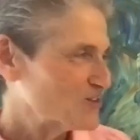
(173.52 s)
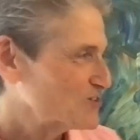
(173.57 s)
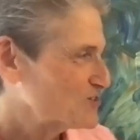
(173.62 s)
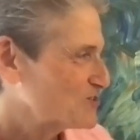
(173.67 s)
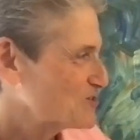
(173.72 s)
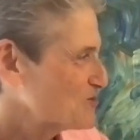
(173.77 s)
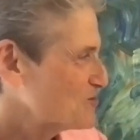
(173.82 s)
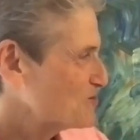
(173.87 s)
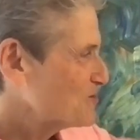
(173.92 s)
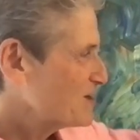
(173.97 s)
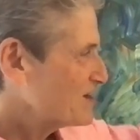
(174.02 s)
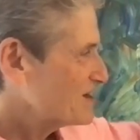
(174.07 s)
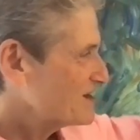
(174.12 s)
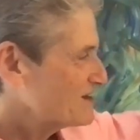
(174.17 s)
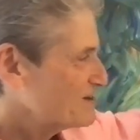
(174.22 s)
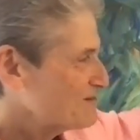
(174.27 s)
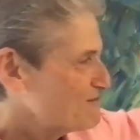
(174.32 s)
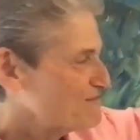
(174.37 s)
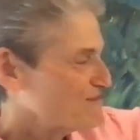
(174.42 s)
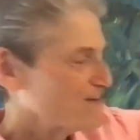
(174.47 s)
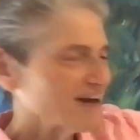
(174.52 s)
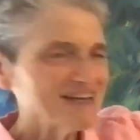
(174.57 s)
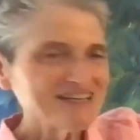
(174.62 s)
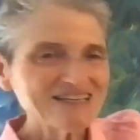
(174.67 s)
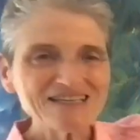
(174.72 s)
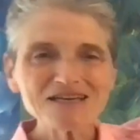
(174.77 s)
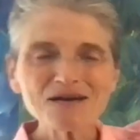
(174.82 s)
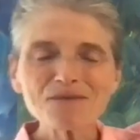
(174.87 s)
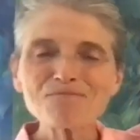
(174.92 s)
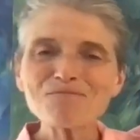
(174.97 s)
So
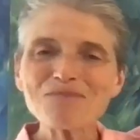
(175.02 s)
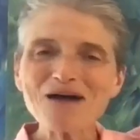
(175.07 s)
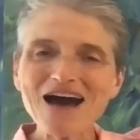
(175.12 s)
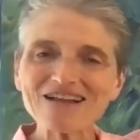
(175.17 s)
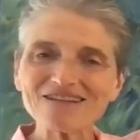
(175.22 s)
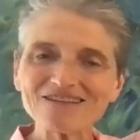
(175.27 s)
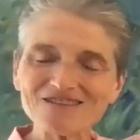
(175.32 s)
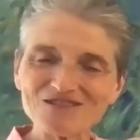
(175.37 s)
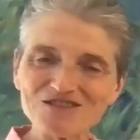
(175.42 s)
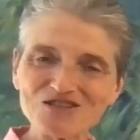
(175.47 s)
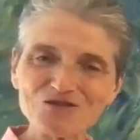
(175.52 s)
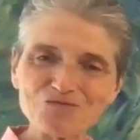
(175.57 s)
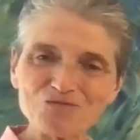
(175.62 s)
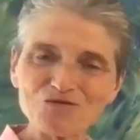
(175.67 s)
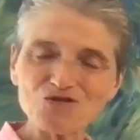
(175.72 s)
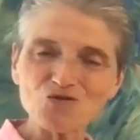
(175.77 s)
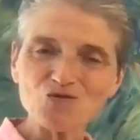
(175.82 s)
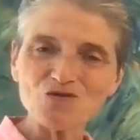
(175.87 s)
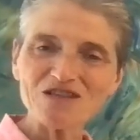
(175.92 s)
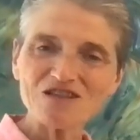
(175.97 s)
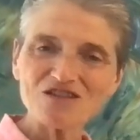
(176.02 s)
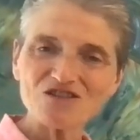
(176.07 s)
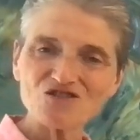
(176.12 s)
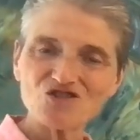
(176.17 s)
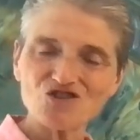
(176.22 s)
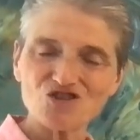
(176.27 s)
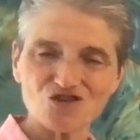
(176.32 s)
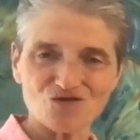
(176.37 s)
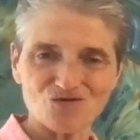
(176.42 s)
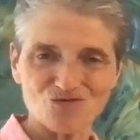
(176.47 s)
finding a balance between the
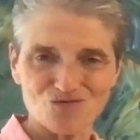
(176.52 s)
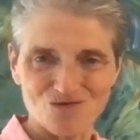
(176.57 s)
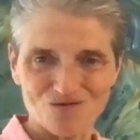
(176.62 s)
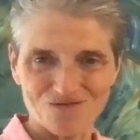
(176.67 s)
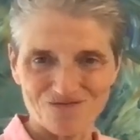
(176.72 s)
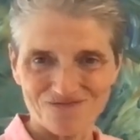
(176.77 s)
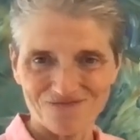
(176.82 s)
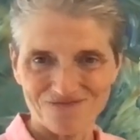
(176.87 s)
two.